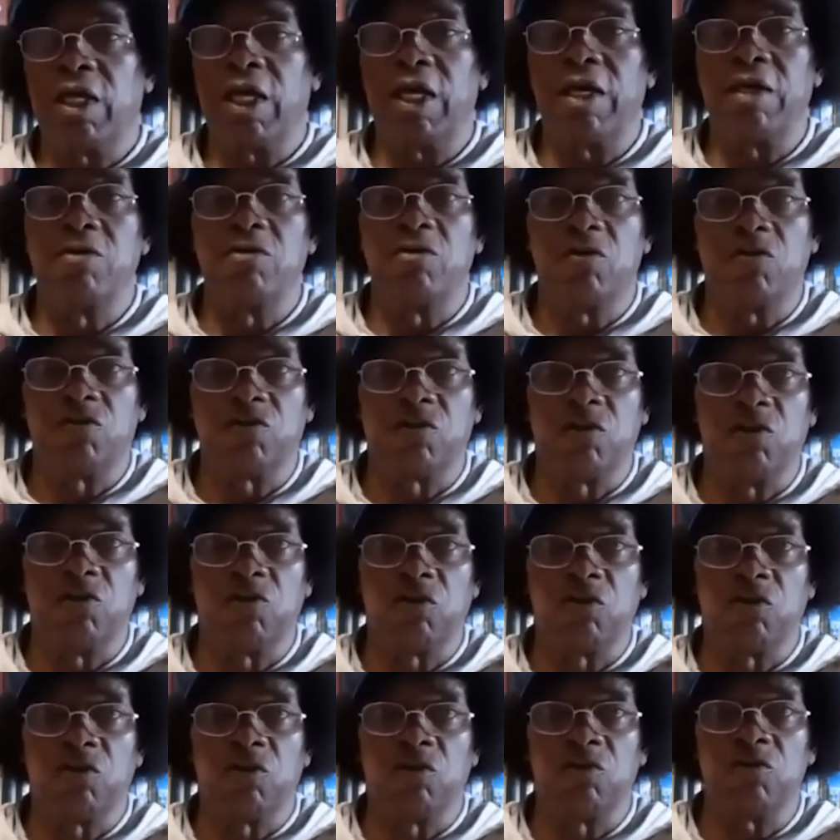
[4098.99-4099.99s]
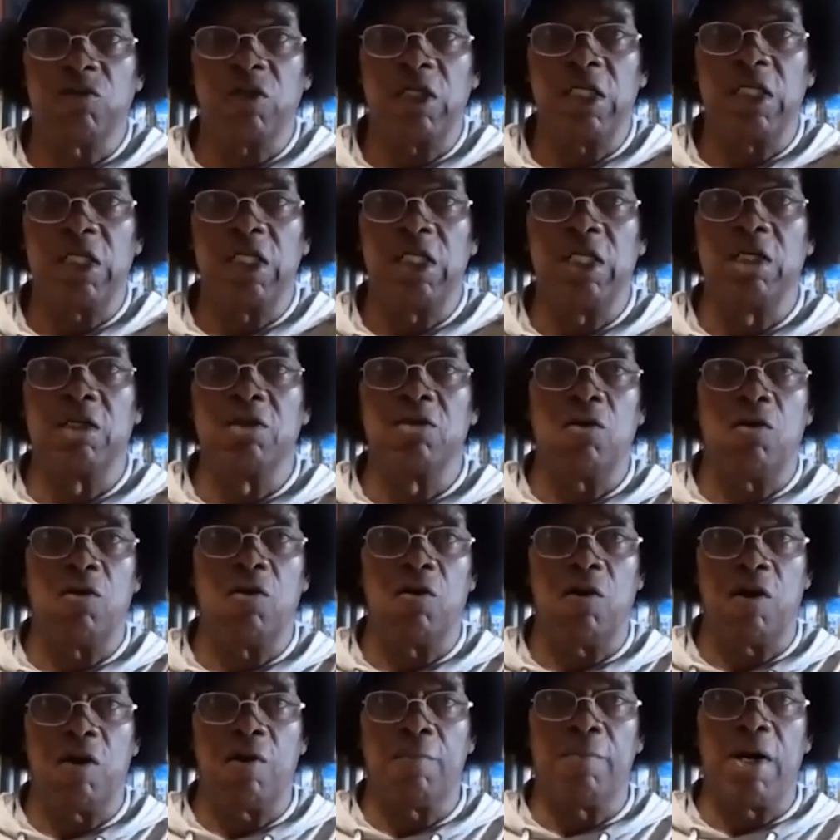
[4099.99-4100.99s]
and decisions in
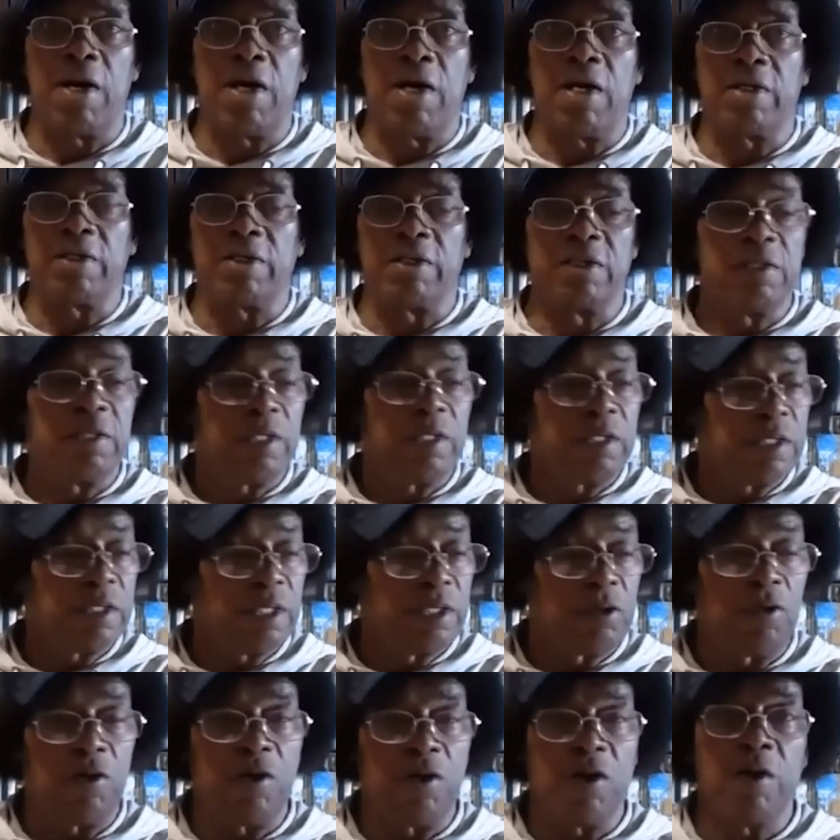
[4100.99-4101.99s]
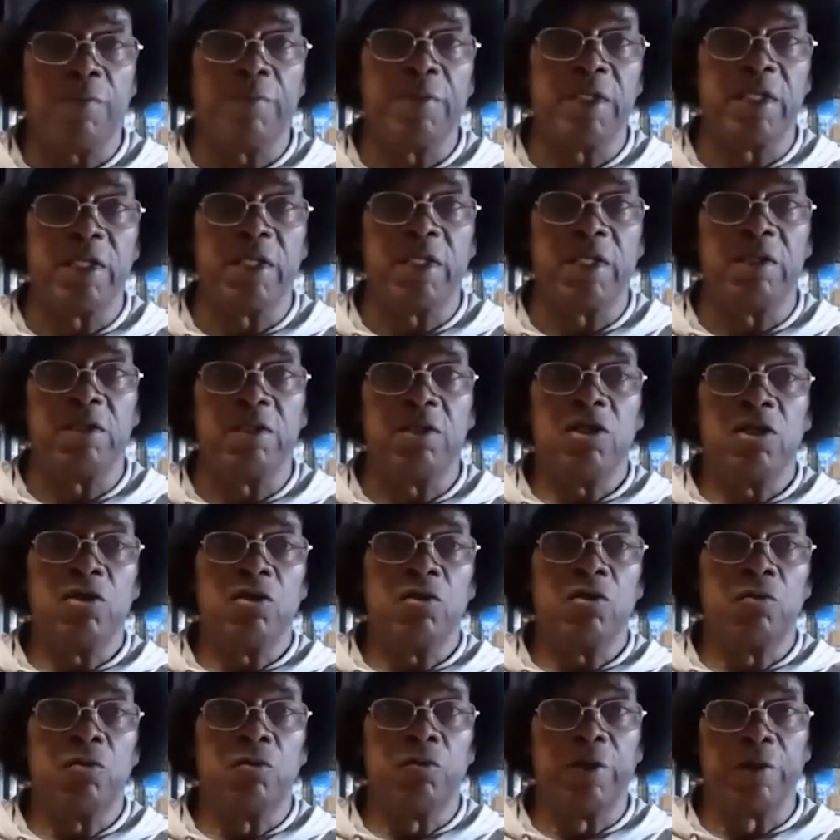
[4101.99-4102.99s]
harmony
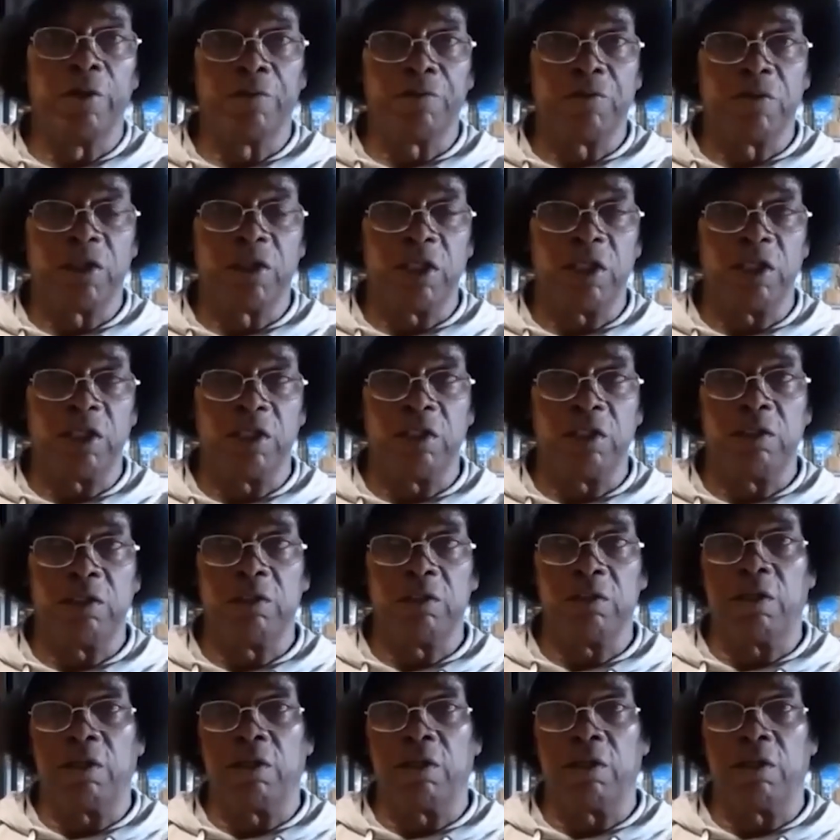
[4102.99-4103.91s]
with the